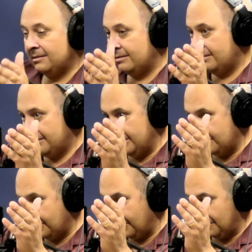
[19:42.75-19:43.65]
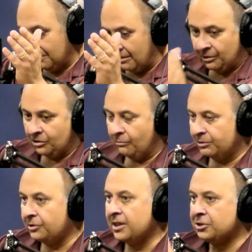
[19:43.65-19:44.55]
these are, I don't want to call them
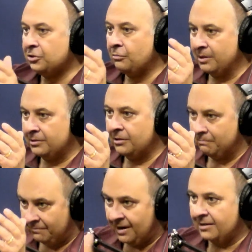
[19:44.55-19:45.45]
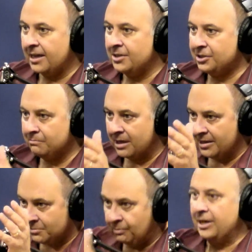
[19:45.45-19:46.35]
traditional, but they're
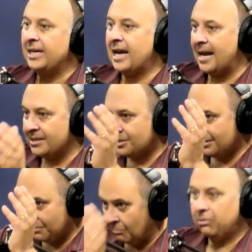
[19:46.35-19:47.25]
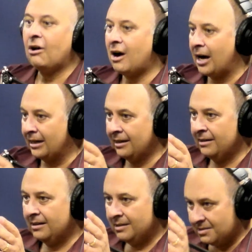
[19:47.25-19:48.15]
foundation-based, precast, or block.
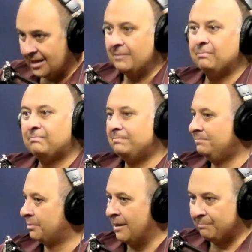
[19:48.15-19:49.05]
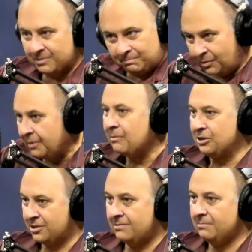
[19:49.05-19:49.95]
Site prep is
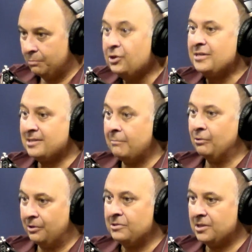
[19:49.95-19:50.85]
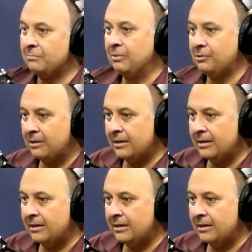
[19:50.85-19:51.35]
pretty similar to stick built, right?